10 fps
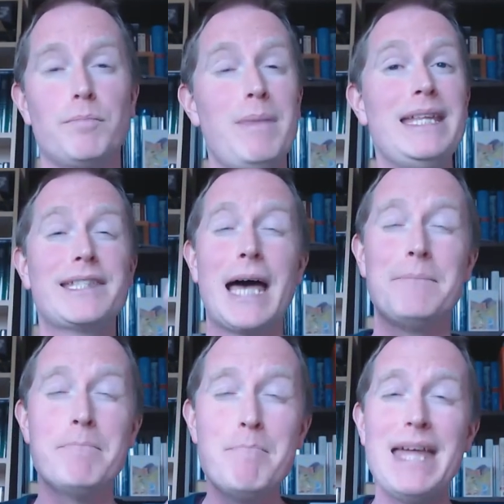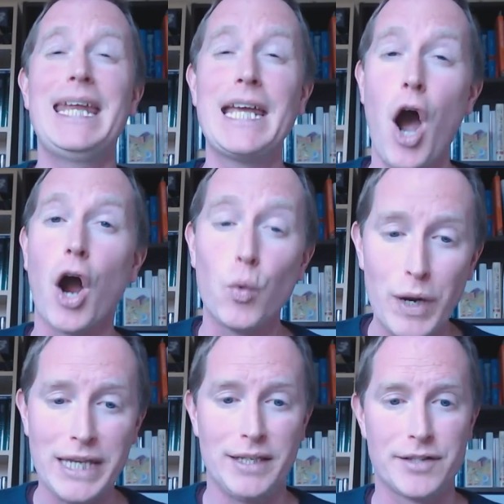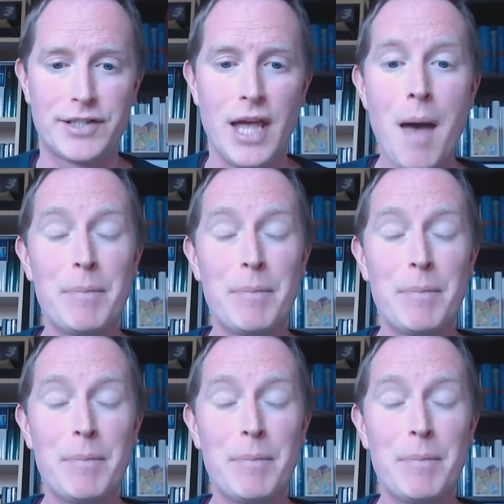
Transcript: means admitting our weakness,